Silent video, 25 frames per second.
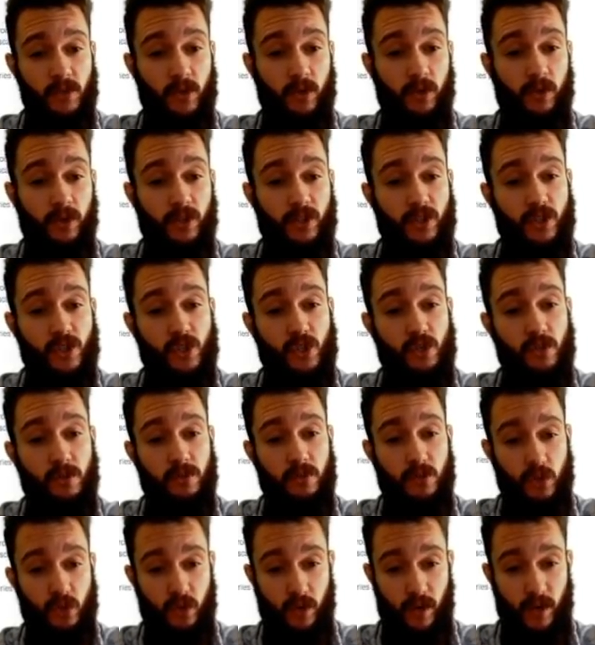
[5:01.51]
So
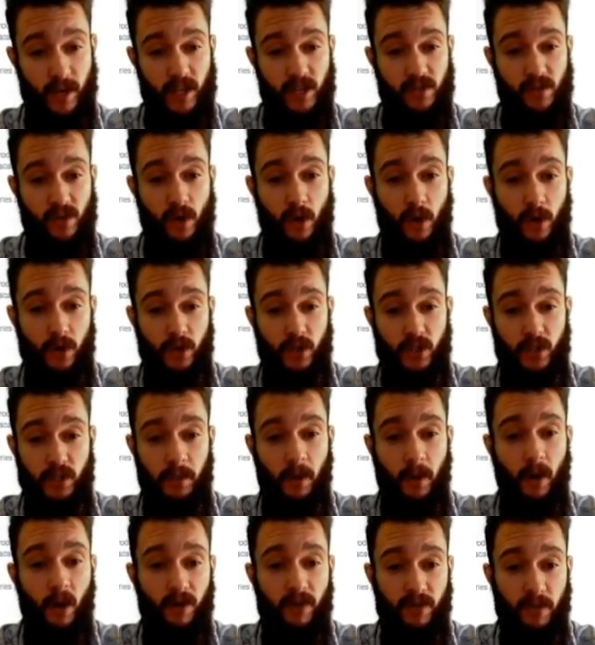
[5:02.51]
consumers transfer
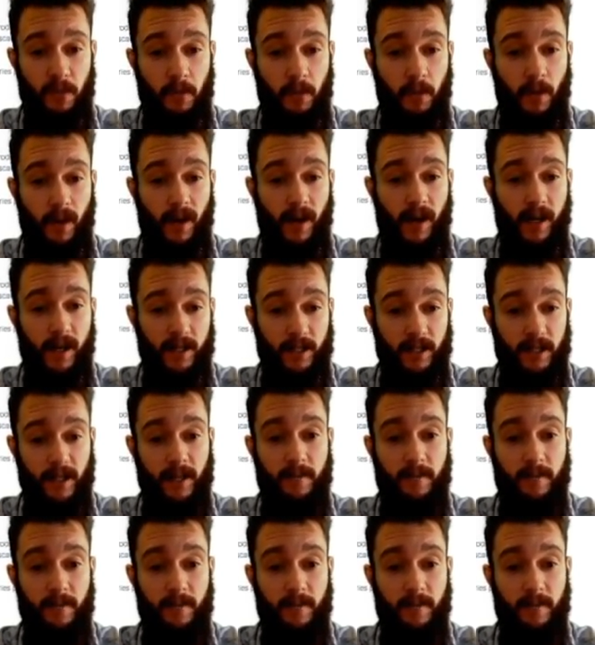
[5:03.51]
ownership of the product